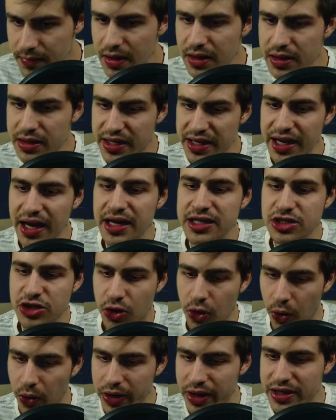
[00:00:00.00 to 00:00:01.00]
Diaz,
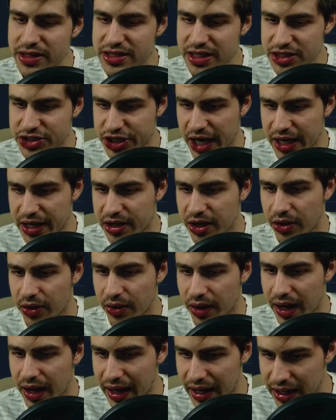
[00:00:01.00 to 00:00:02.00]
Gordon, Zinchenko.
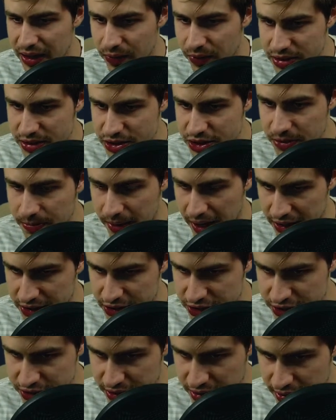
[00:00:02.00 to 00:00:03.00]
Anyone to
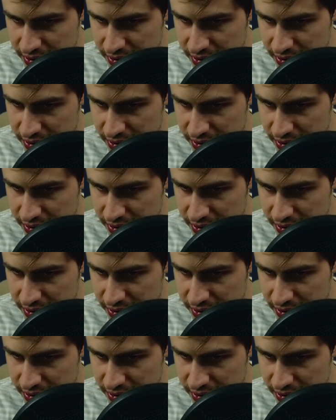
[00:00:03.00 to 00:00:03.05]
bench.